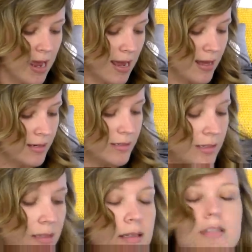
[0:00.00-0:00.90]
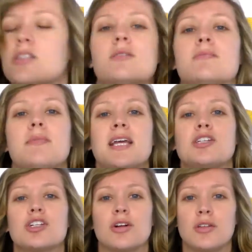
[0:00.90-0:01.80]
and make
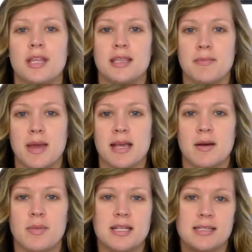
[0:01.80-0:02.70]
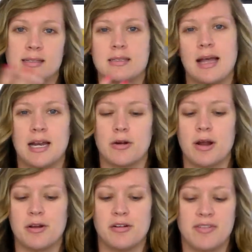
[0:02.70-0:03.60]
sure that the makeup isn't sliding
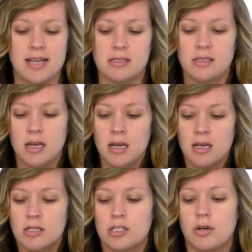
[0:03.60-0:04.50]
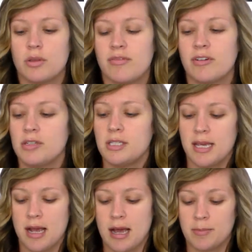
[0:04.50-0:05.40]
around your face. So the first
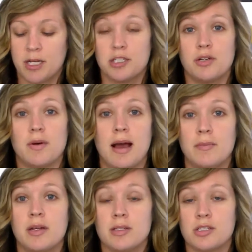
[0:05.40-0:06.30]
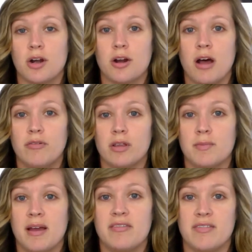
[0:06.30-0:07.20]
thing I'm going to do, I'm going to start off
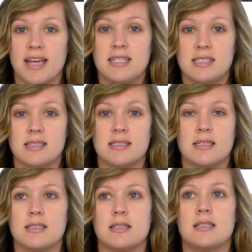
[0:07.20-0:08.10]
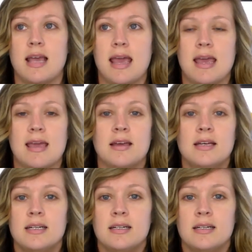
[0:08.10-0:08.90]
with my face since this is a